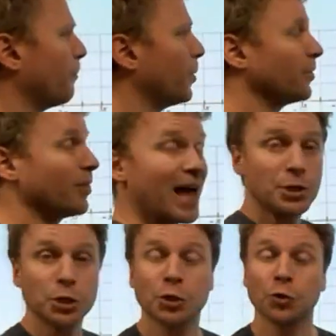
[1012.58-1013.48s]
that
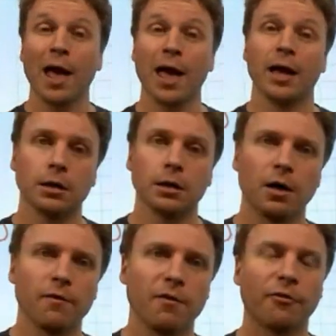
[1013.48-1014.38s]
trend of
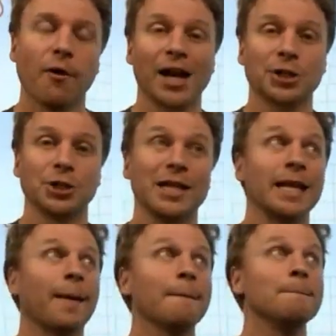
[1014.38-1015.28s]
a fraction
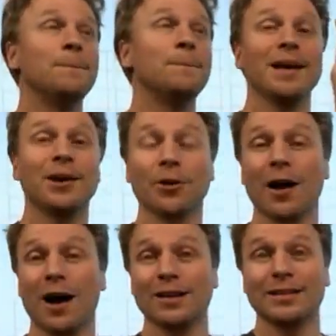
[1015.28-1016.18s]
getting bigger
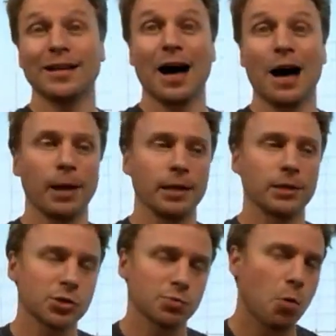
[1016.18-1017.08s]
on top and
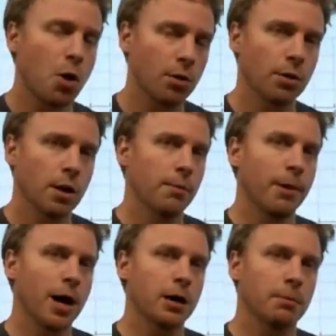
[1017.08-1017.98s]
smaller on the
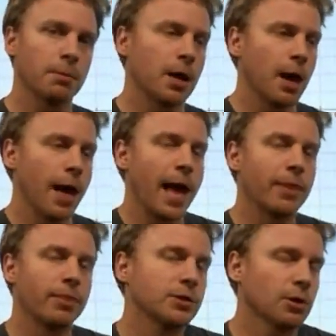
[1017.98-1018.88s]
bottom, and
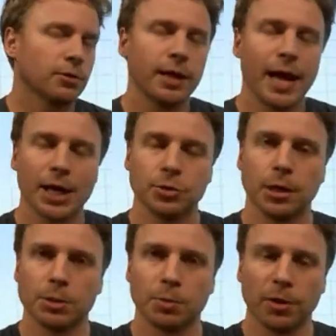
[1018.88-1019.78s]
these aren't the actual numbers,
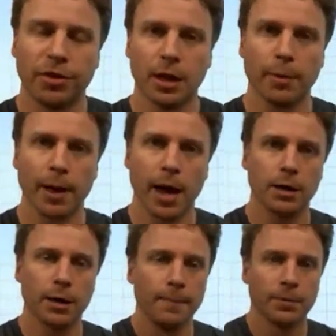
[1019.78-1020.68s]
but think about it,
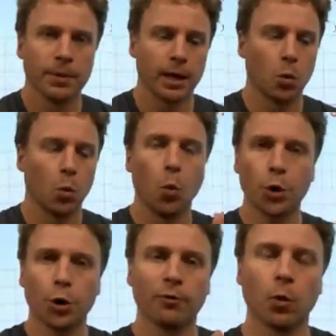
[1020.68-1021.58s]
like 1
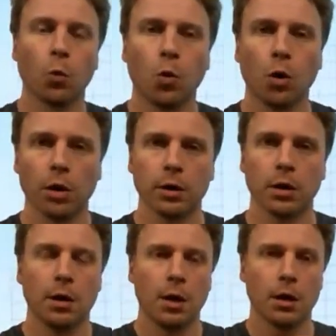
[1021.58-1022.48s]
over 1
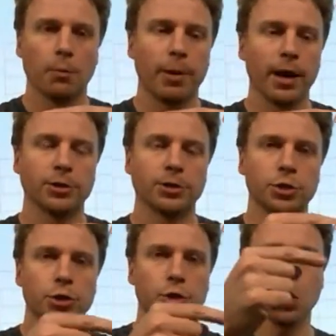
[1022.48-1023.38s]
compared to 2 over